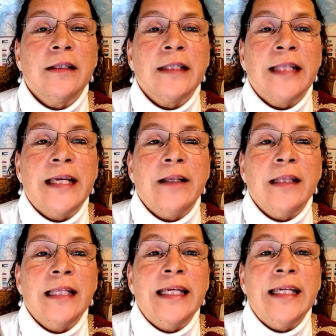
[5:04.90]
they
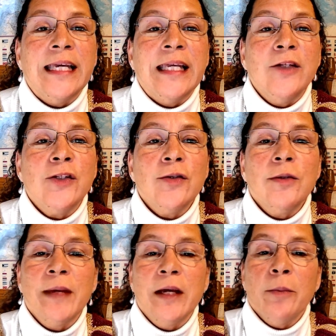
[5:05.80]
link into the
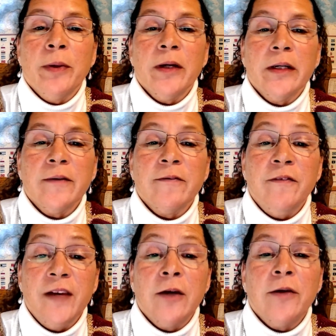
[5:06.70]
male part
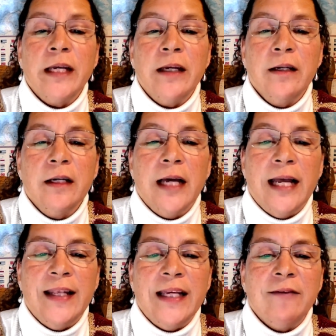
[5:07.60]
and
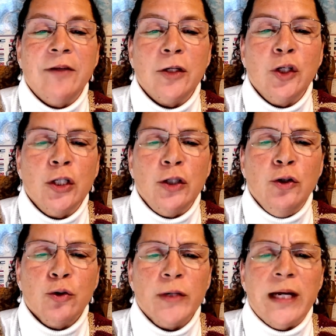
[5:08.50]
they give it a good
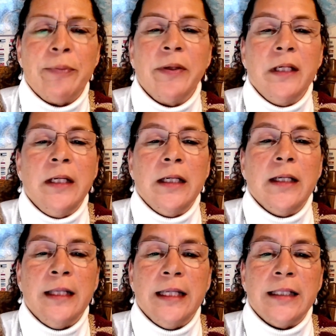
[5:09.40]
grip
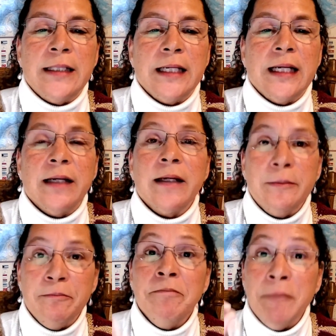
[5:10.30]
that
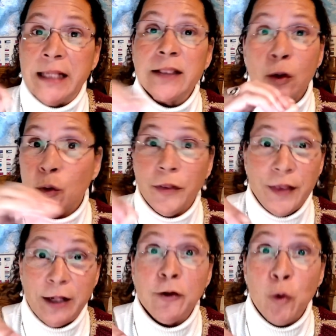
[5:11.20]
makes the whole
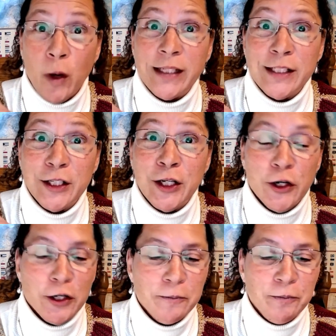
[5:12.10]
thing quite
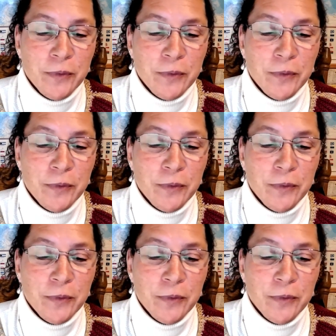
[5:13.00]
secure.